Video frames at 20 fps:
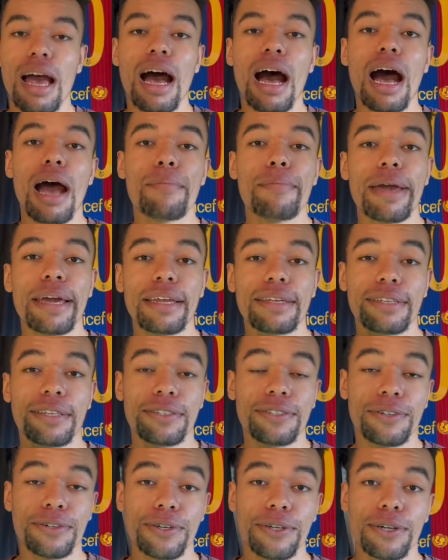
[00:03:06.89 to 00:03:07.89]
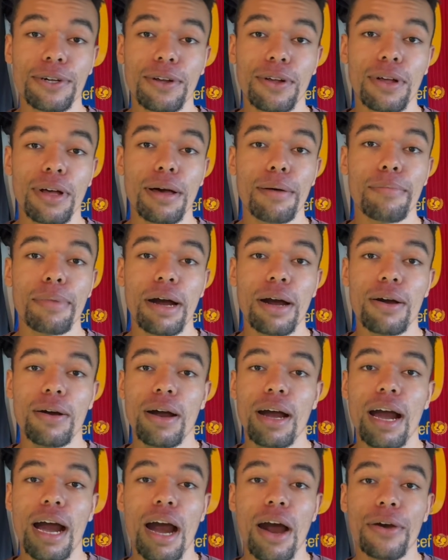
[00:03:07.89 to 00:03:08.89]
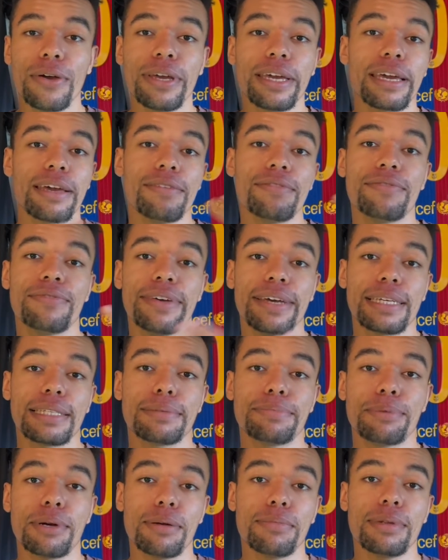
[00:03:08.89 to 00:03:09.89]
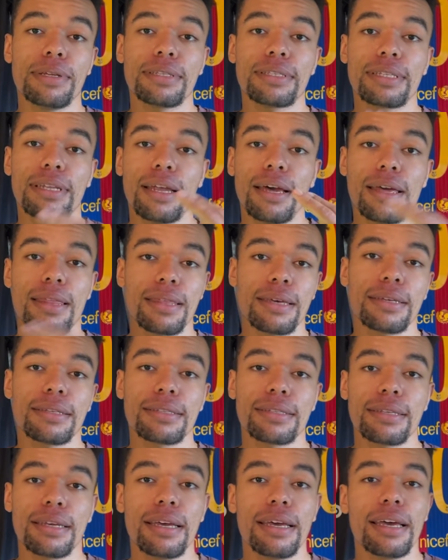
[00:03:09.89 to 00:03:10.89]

I made a tutorial about how you can fix problems like this.